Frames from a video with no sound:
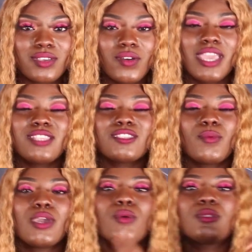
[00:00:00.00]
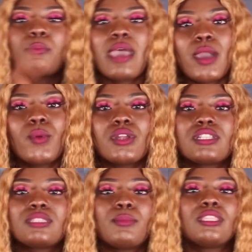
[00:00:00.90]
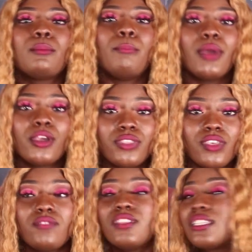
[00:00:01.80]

Okay, so it goes backwards, but the birth of the